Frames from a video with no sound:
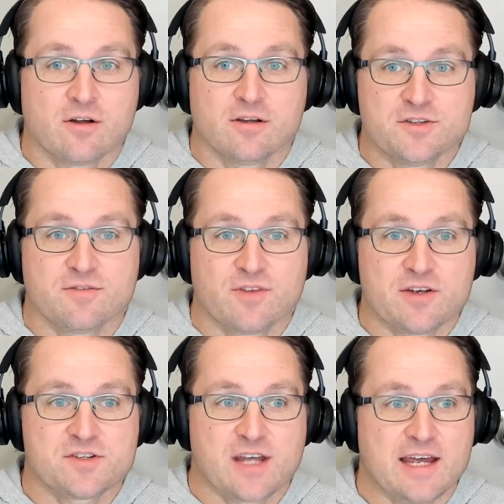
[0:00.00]
knowledge of
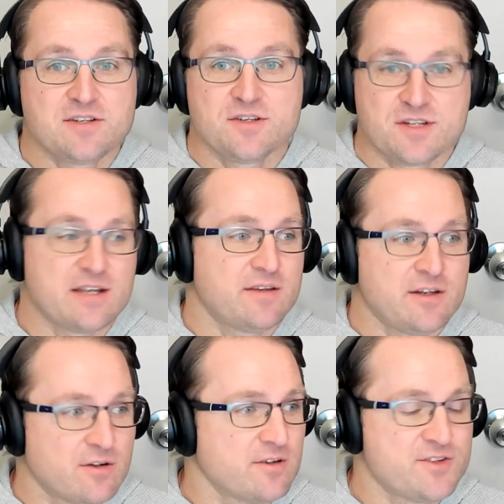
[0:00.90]
those cases and
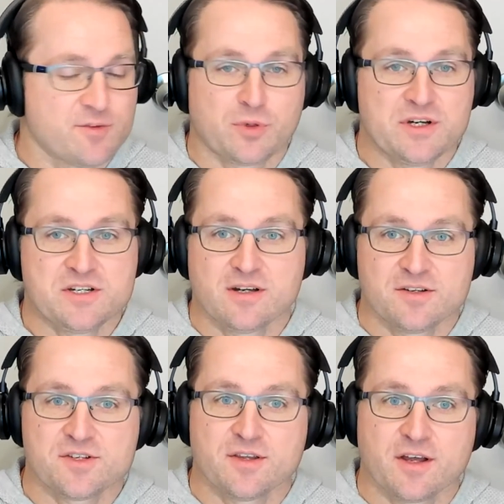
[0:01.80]
their knowledge of
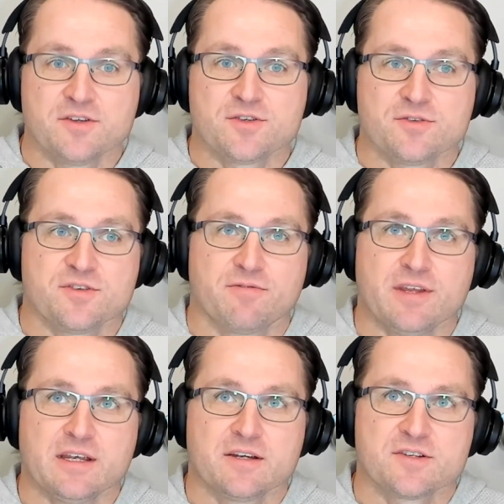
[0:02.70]
precedents and those sorts of
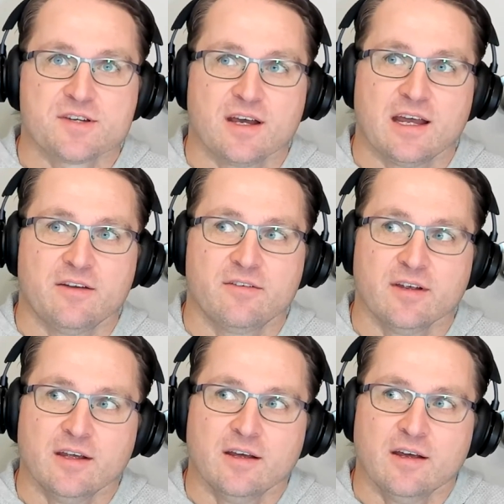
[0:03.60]
things.
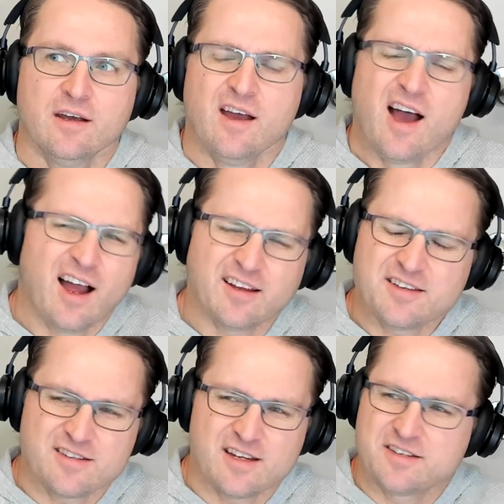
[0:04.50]
And
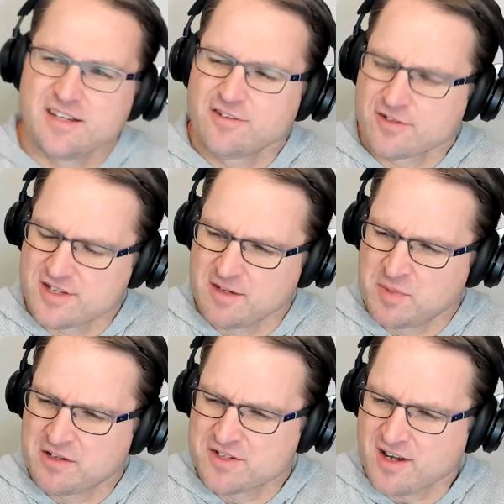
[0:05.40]
it's
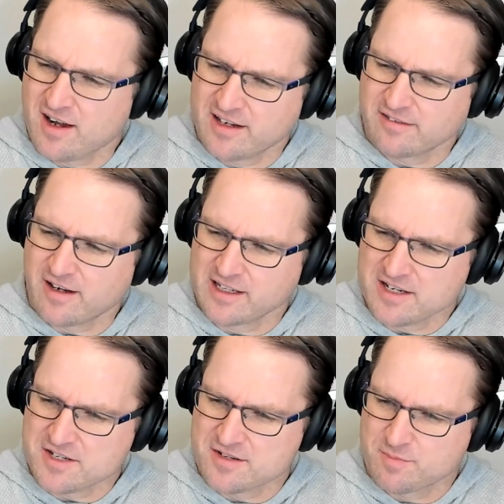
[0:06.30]
interesting because I
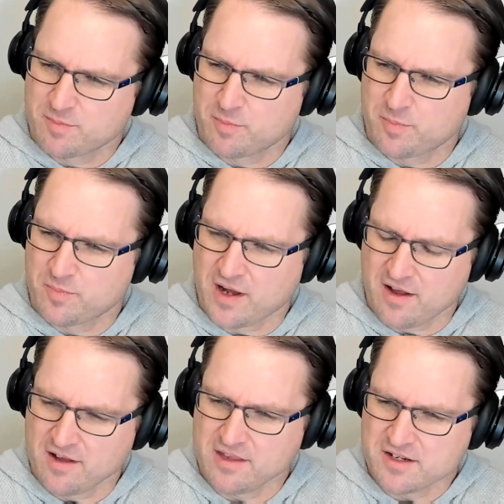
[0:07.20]
guess
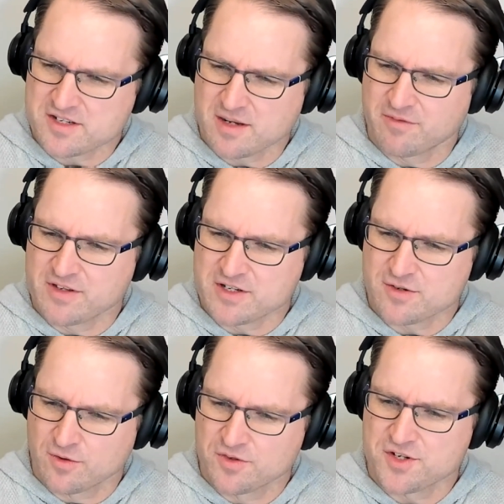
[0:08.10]
I think some of
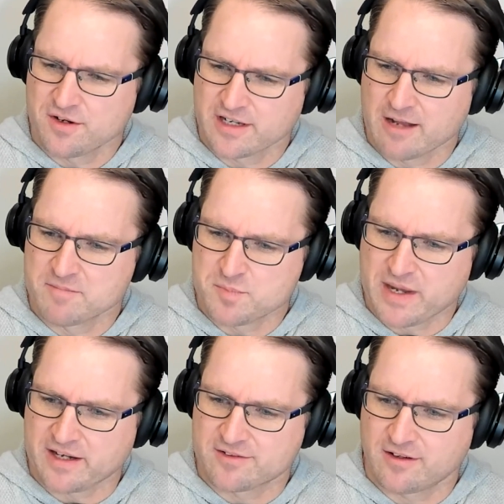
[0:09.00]
this also comes
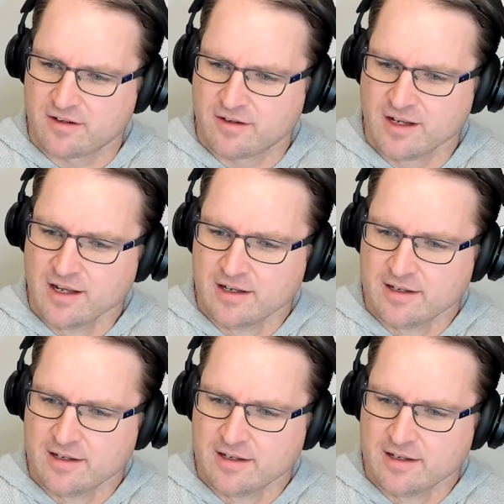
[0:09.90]
back to